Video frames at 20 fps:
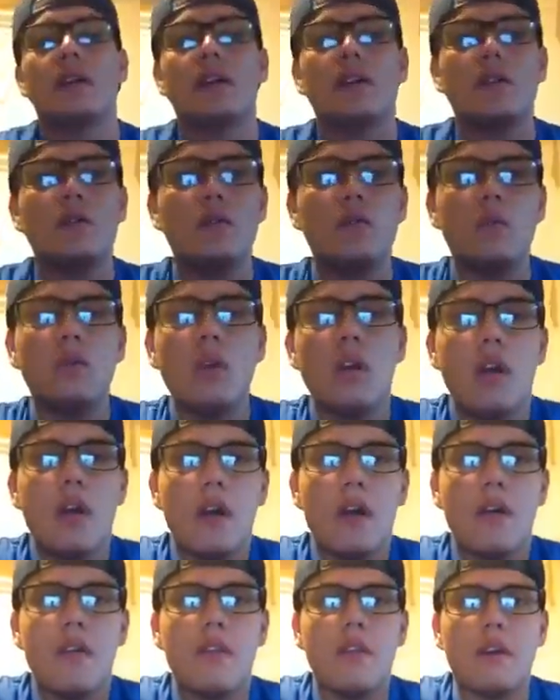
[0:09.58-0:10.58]
kind of cool.
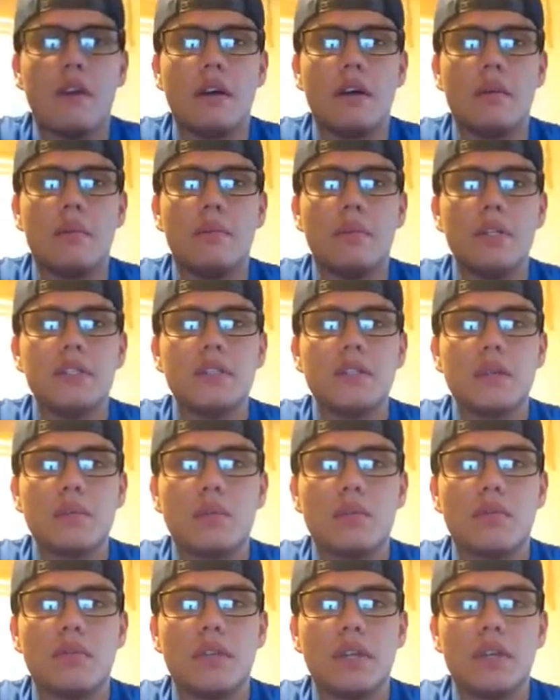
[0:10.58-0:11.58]
A bunch of them
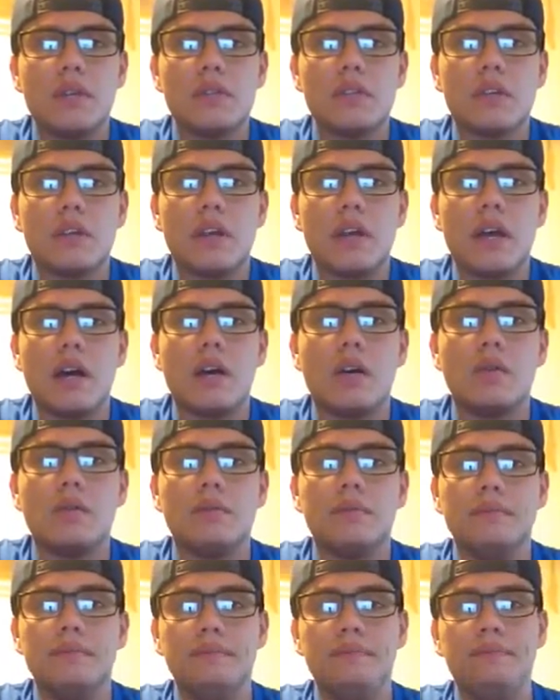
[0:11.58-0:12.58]
were videos on how
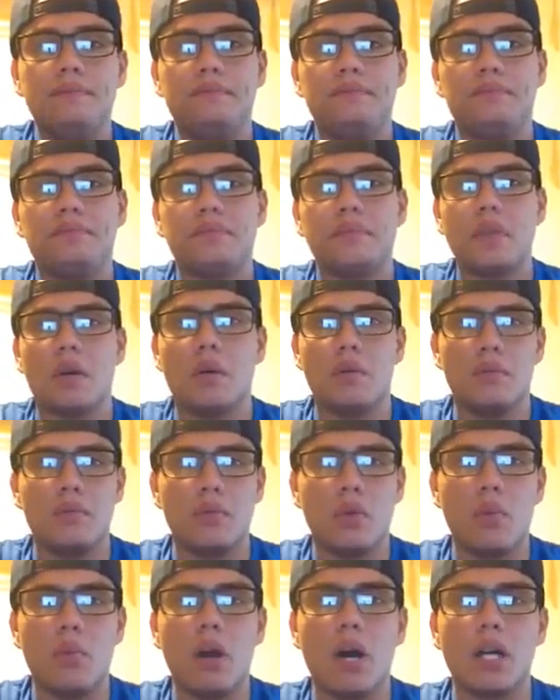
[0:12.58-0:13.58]

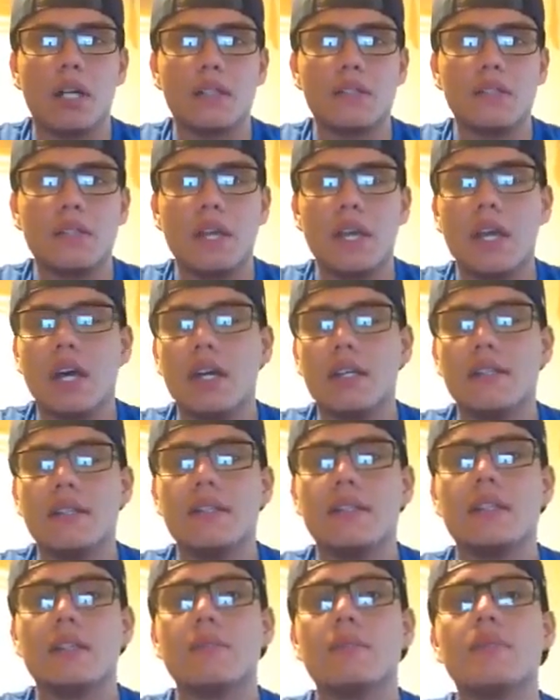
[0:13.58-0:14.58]
robotics and AI
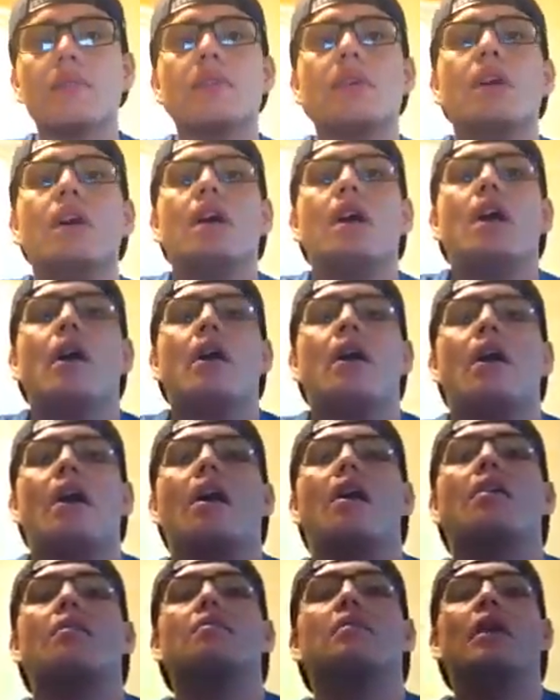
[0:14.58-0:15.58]
systems.
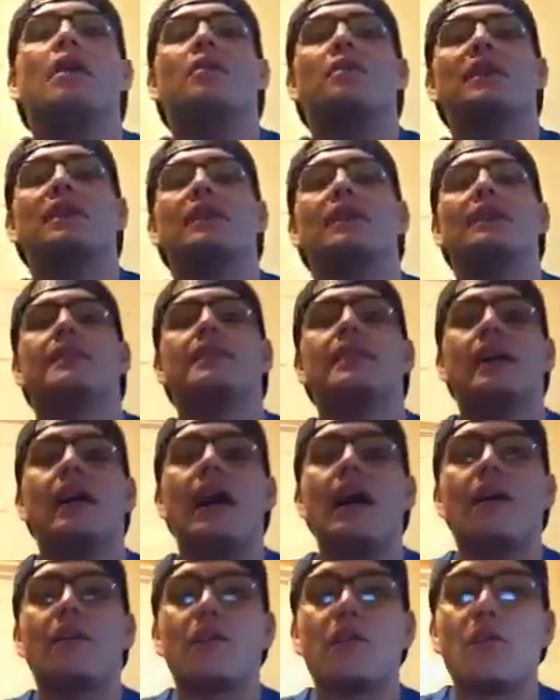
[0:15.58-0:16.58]
I really liked the
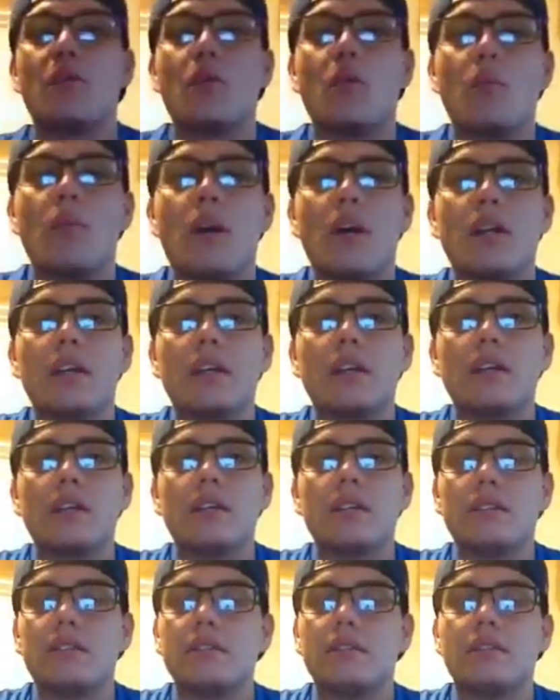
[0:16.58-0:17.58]
acro robotic
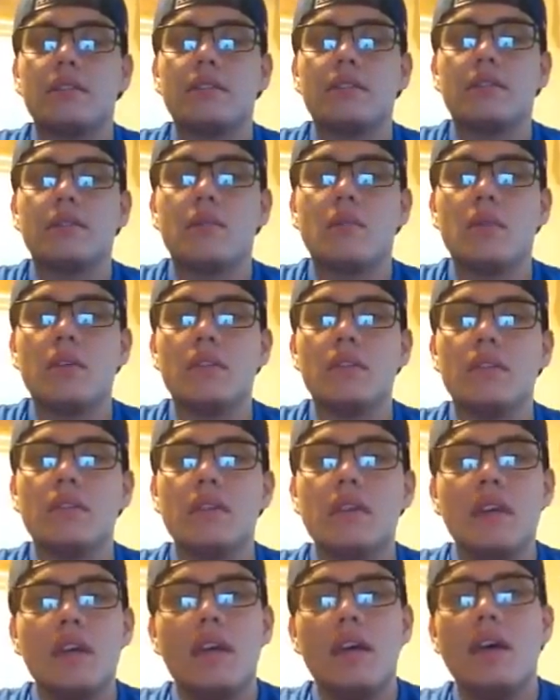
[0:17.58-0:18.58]
ones
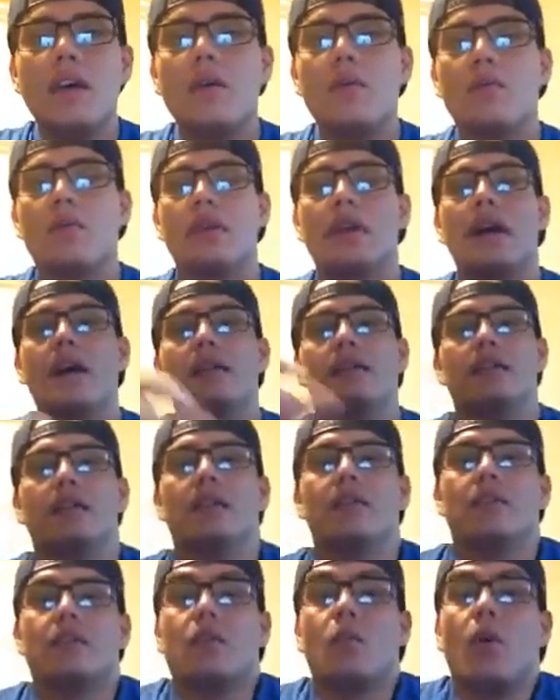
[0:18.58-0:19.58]
where it had
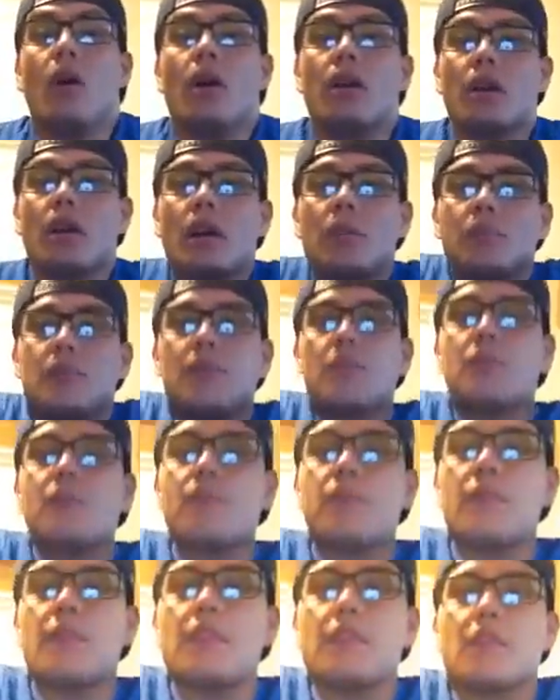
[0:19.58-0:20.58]
the quadcopters,
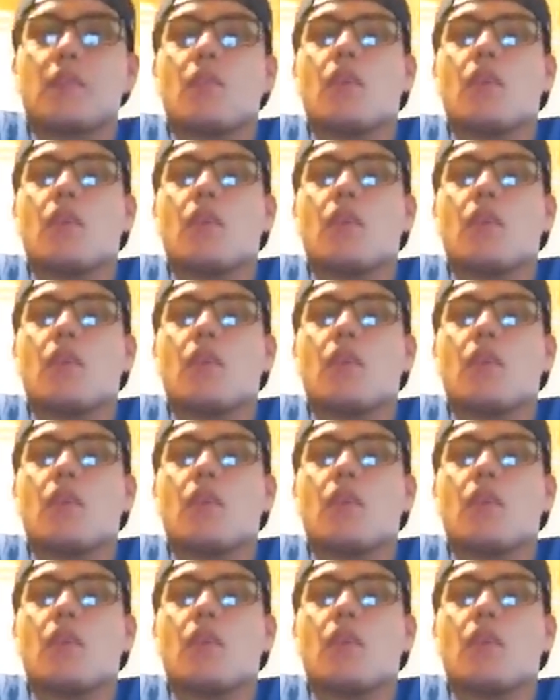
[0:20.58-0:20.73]
and then the